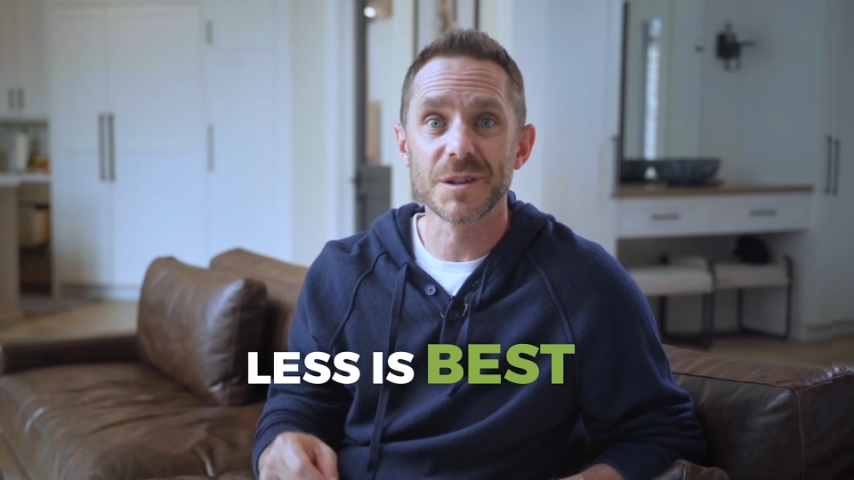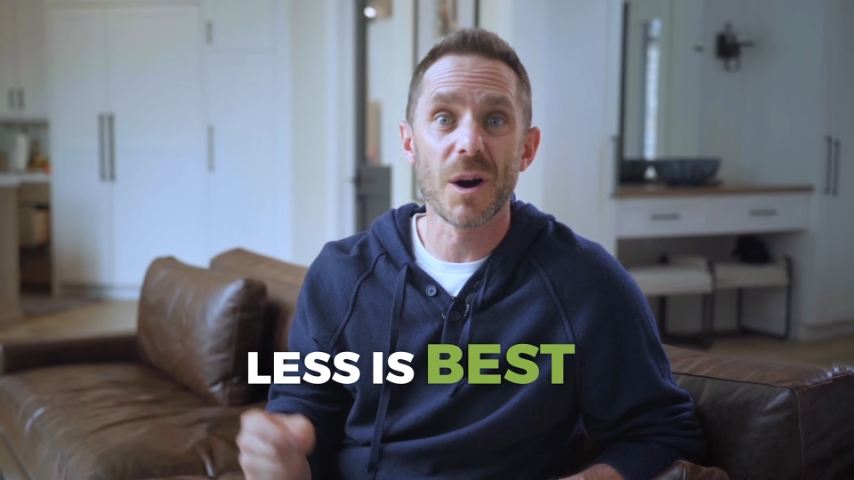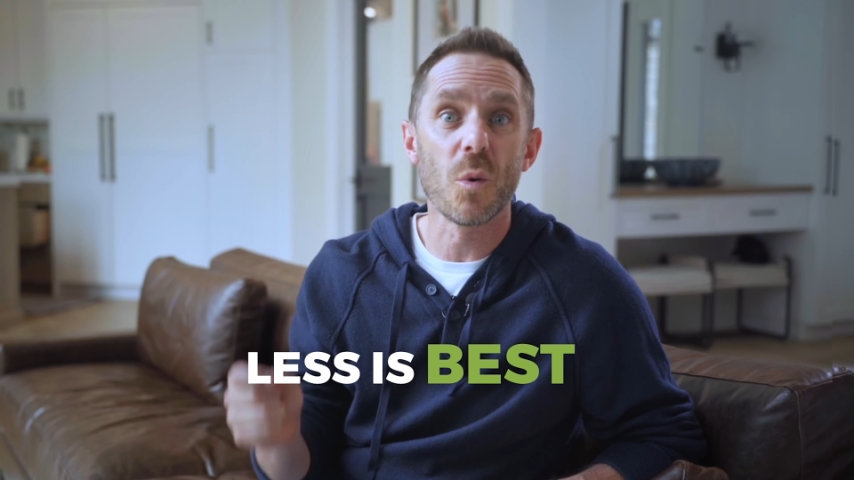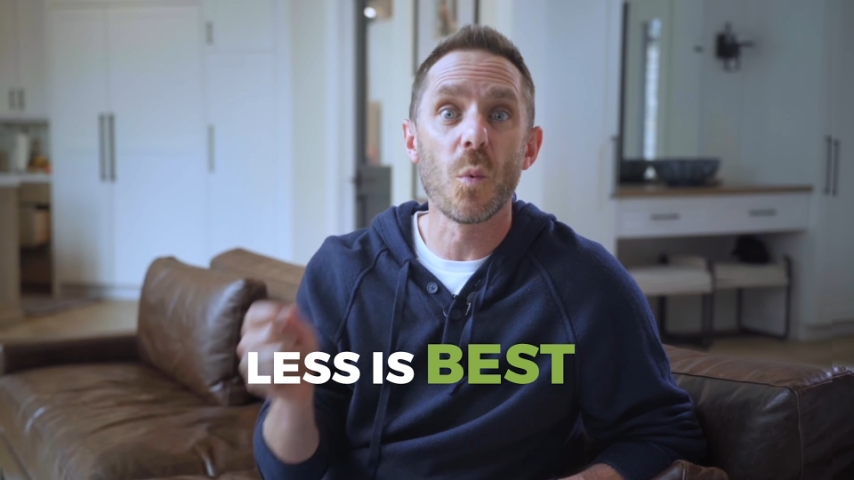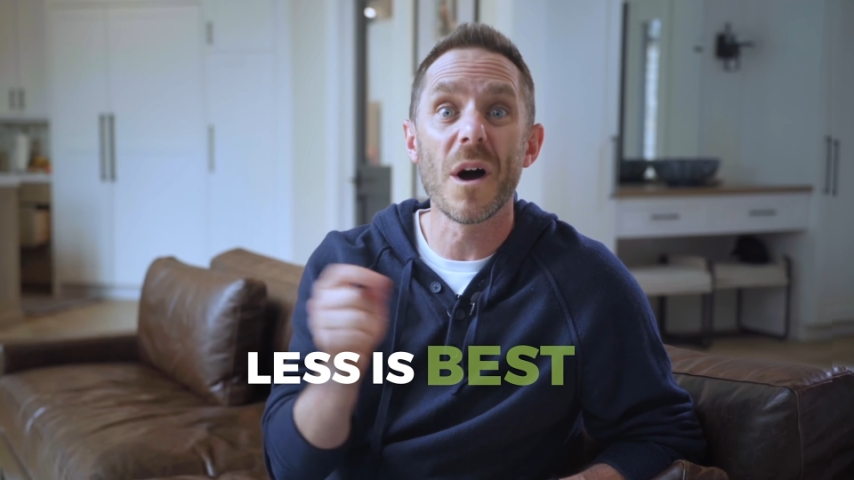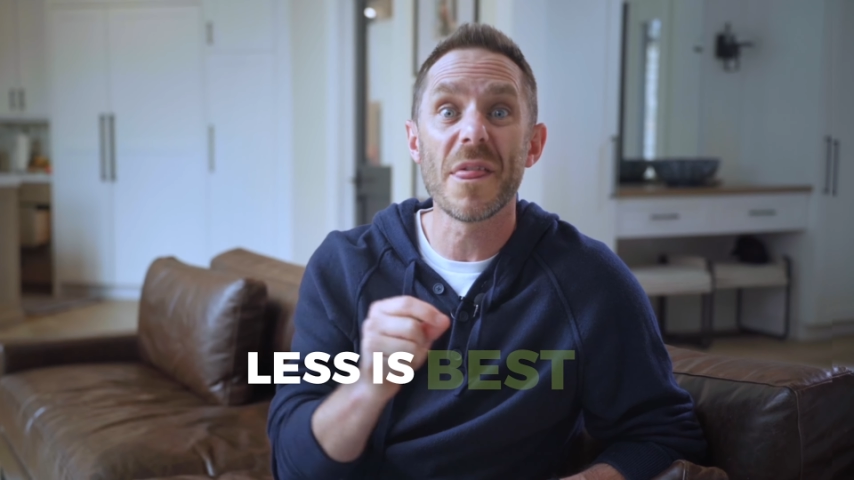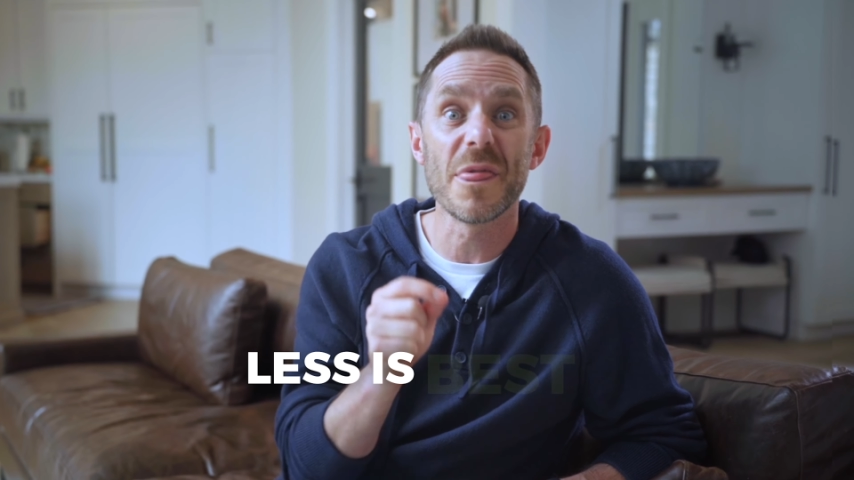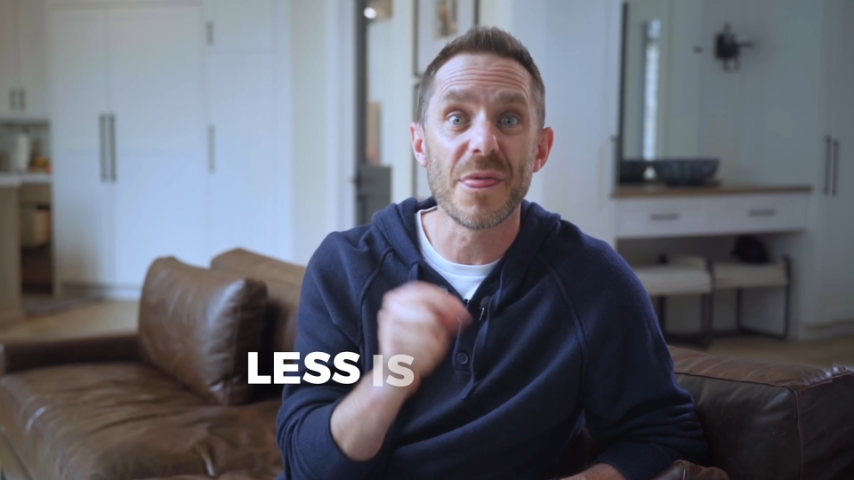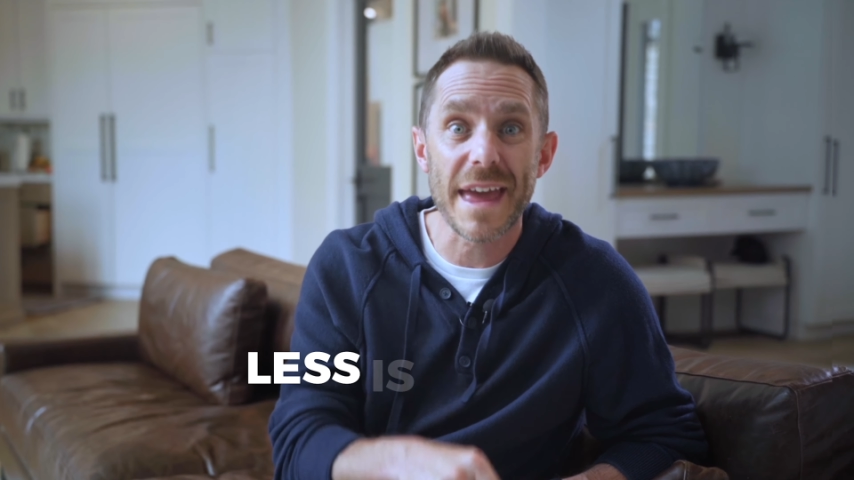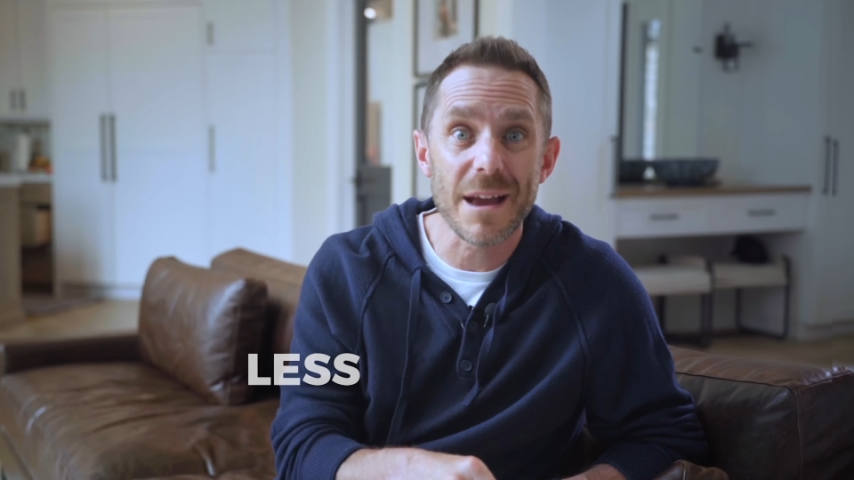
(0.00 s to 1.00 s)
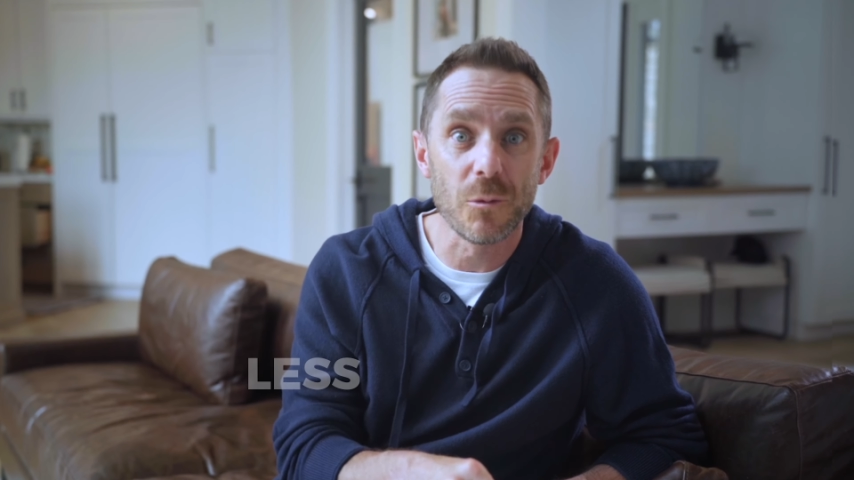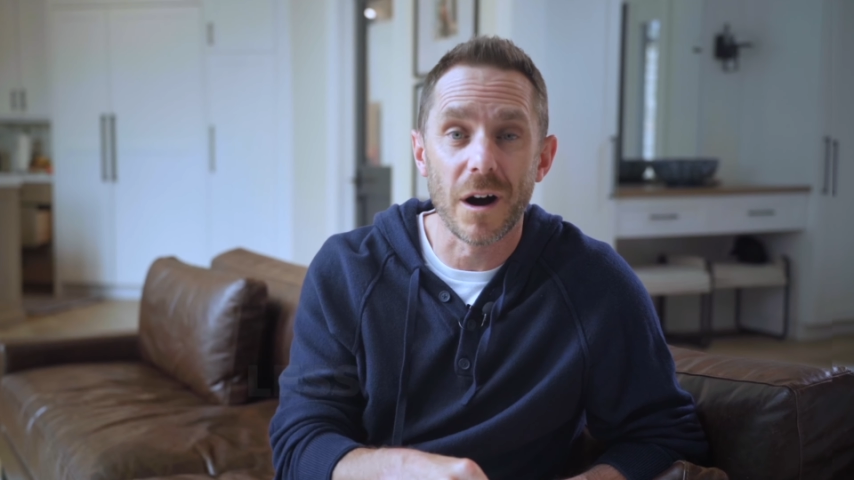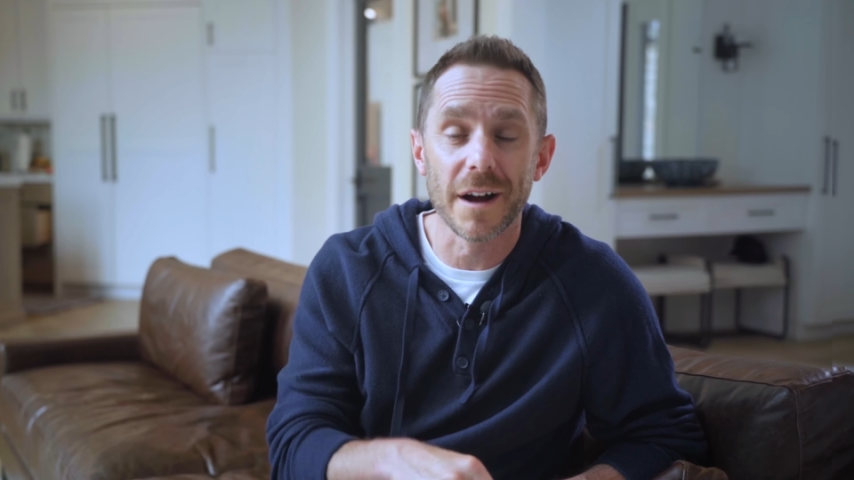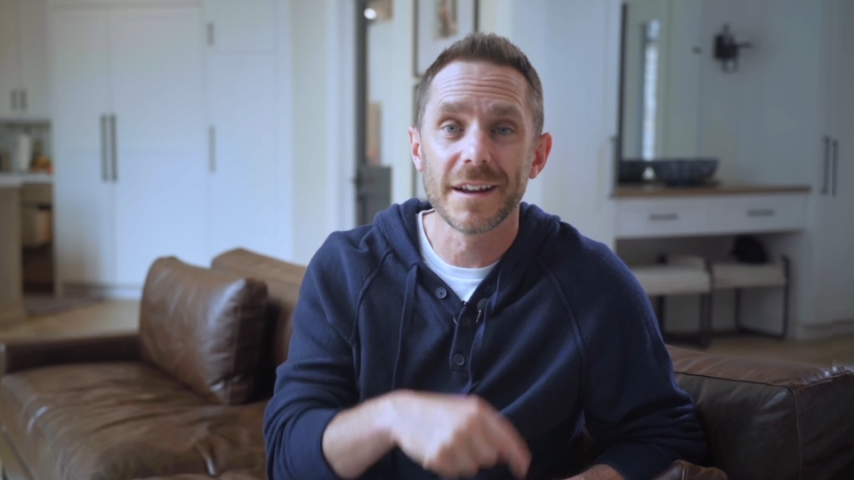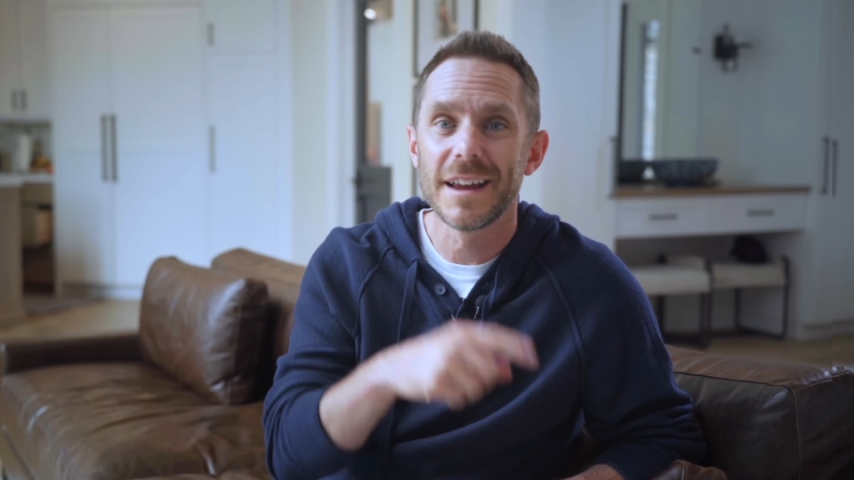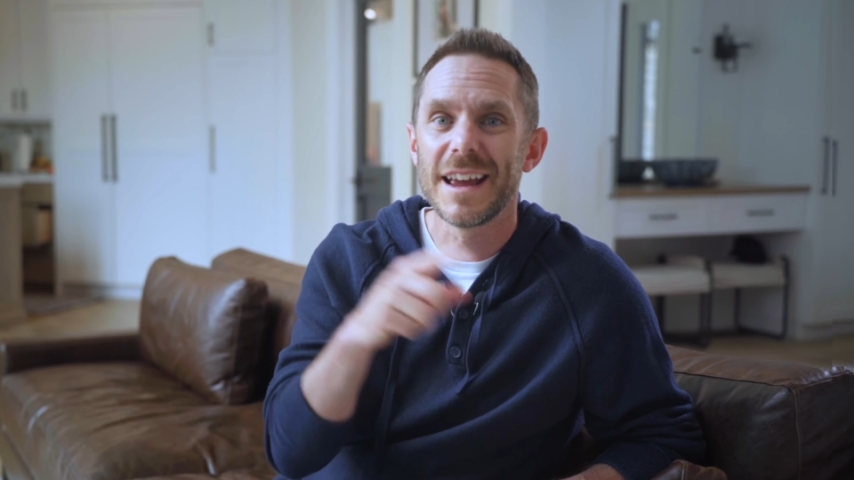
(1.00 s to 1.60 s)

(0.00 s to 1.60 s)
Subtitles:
about what they want